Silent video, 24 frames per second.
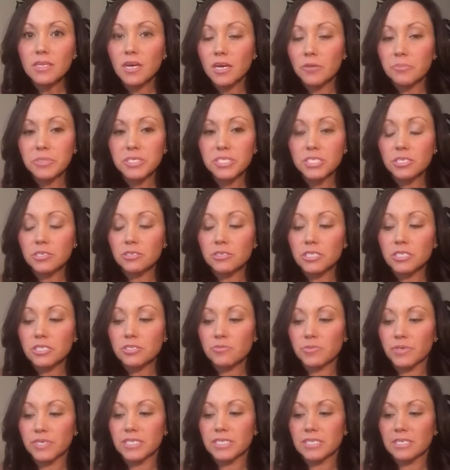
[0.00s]
up until
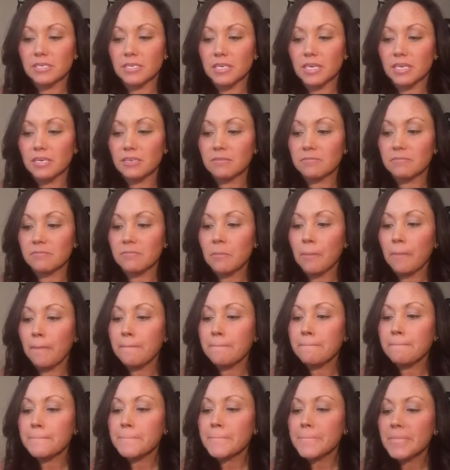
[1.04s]
just recently.
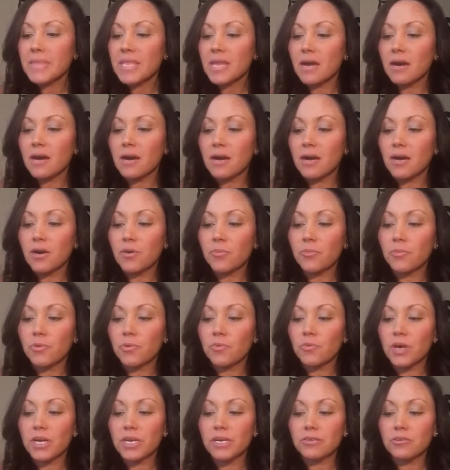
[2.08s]

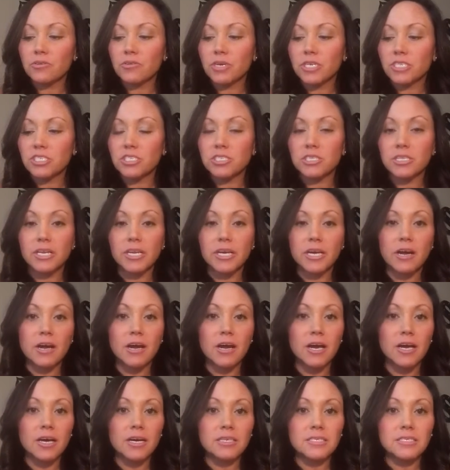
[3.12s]
One other question that I
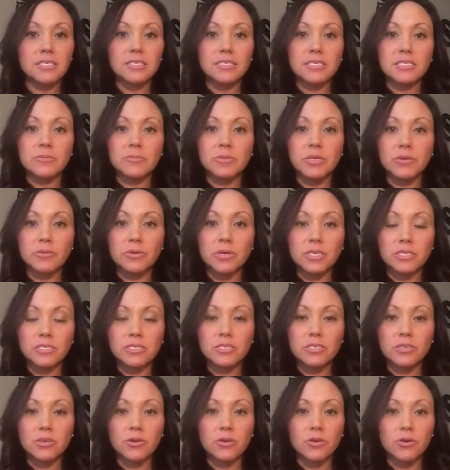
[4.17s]
got, somebody wanted
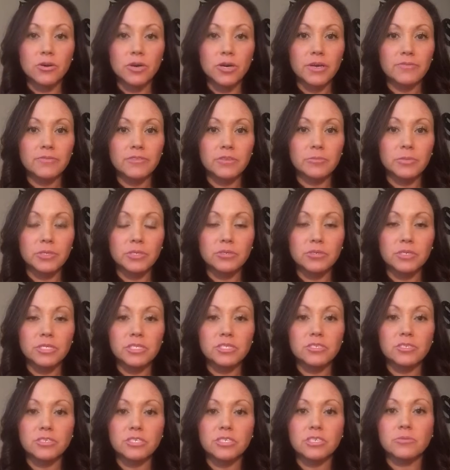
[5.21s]
to know if the balloon
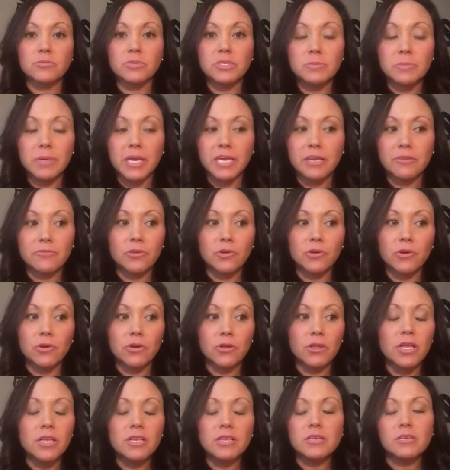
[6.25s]
insertion was
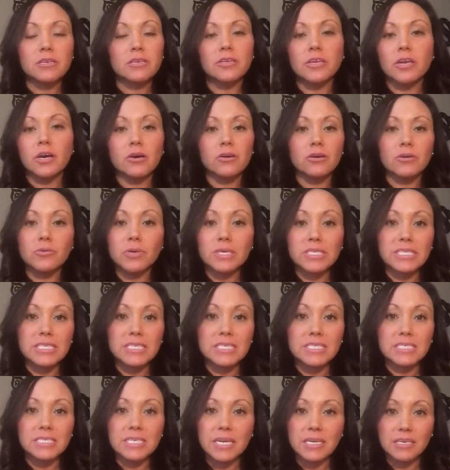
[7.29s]
painful. No, it
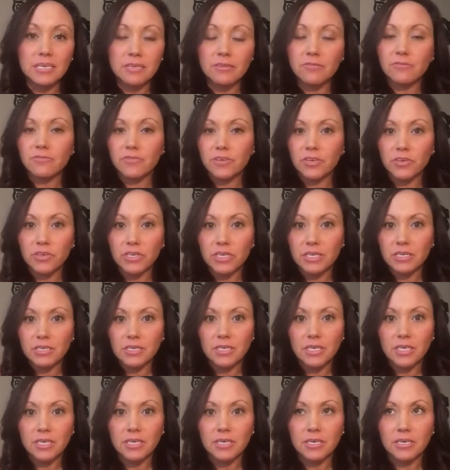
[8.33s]
wasn't. I didn't feel
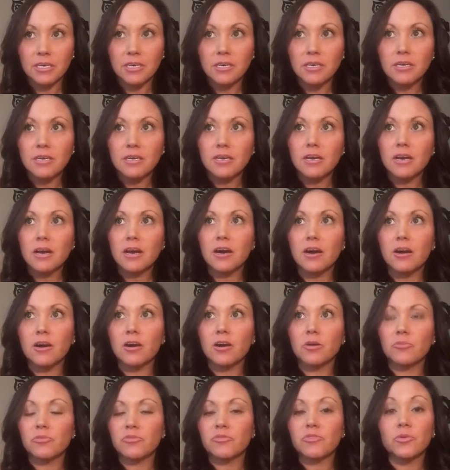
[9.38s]
anything.
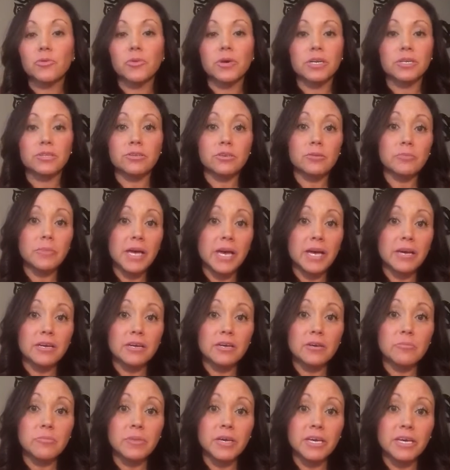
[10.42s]
If you want to look back
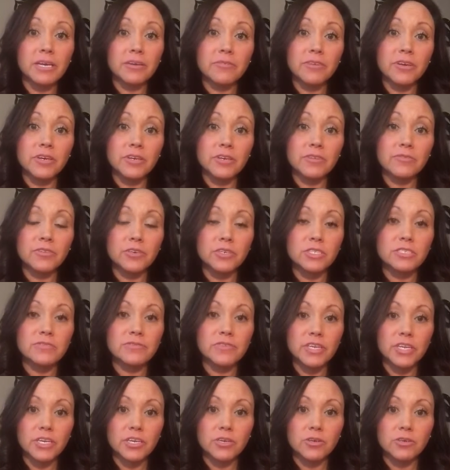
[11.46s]
at my very
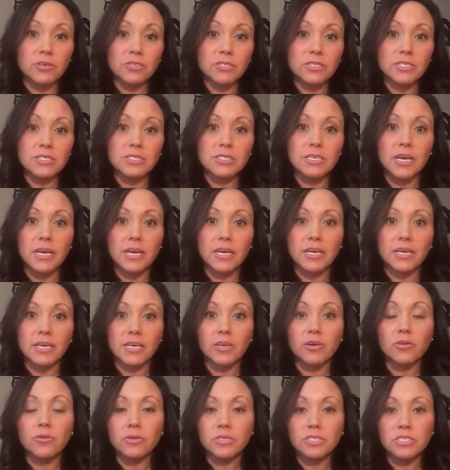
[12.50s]
first videos,
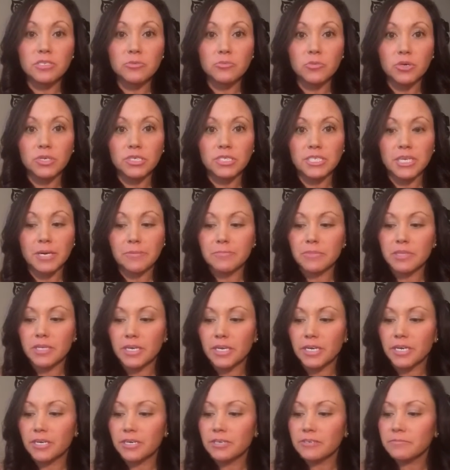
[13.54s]
I go into more depth
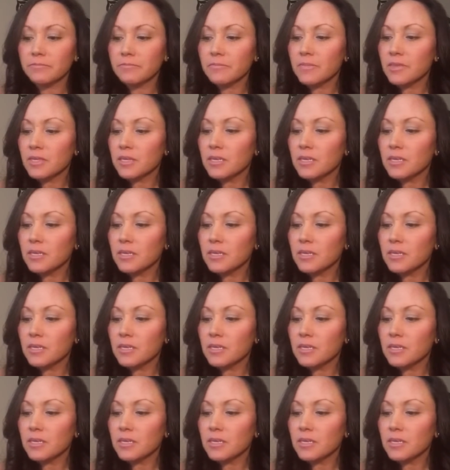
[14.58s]
there.